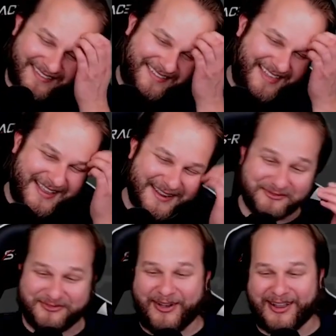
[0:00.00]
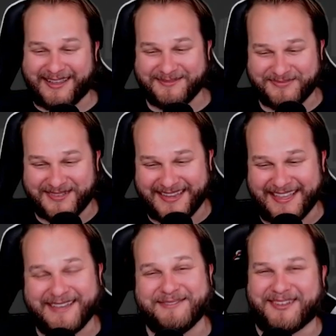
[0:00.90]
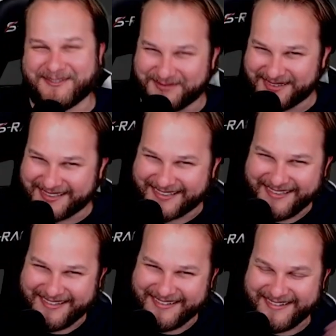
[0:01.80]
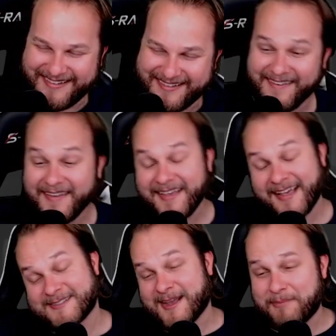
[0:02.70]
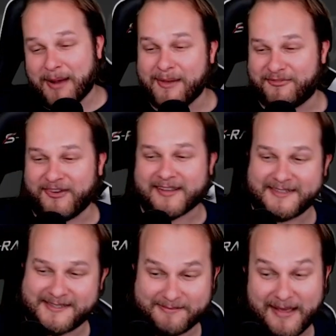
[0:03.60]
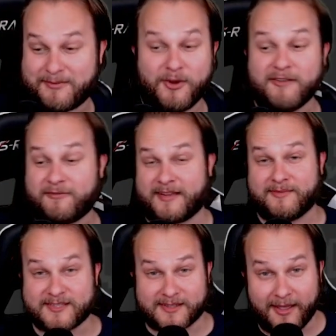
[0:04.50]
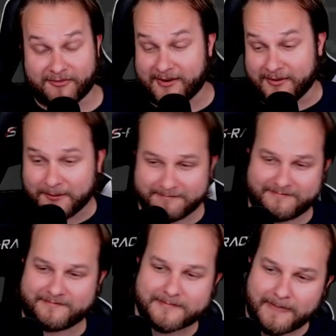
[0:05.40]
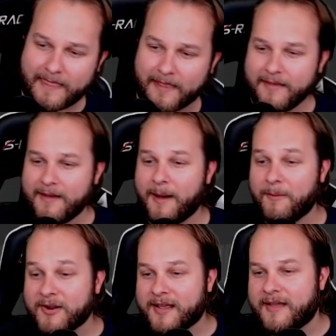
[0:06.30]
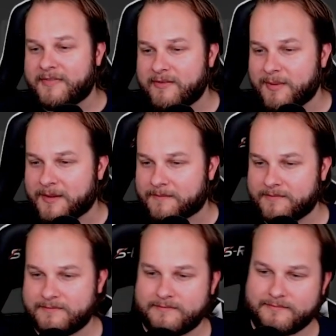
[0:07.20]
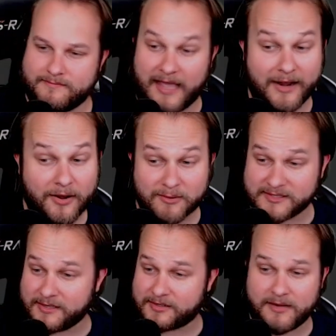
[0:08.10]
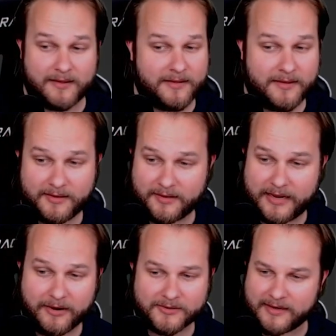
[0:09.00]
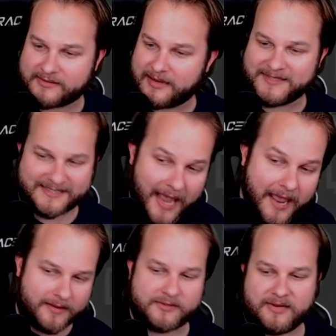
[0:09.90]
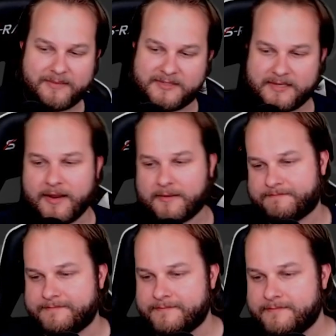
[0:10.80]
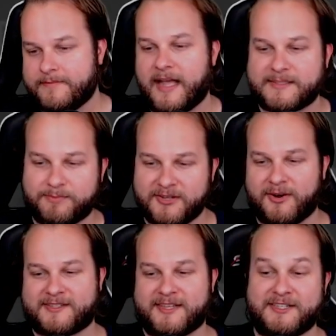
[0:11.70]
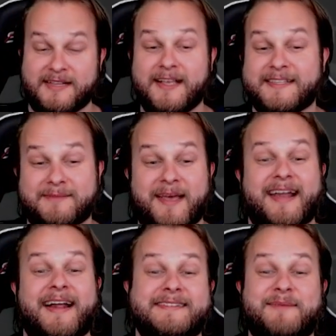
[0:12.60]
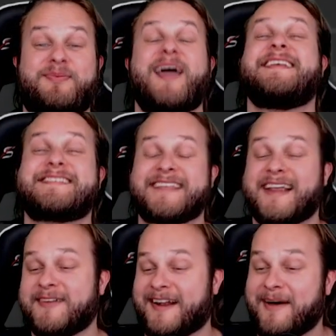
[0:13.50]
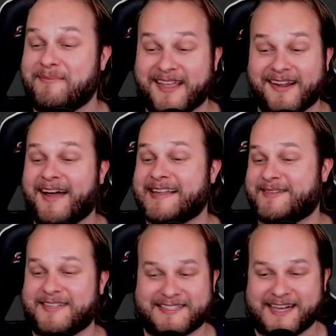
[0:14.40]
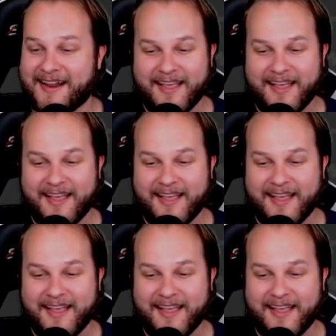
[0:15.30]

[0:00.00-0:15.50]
They didn't fucking believe him. And so I probably affected his, I'm going to affect his life. I don't know. Mordecai, I think it was Biddy. Yeah, I know, he wasn't a character. That's what I've been saying. Yeah, that's a pretty dark side. Listen, man, the pettiest thing I ever did. I'm being honest with you, chat.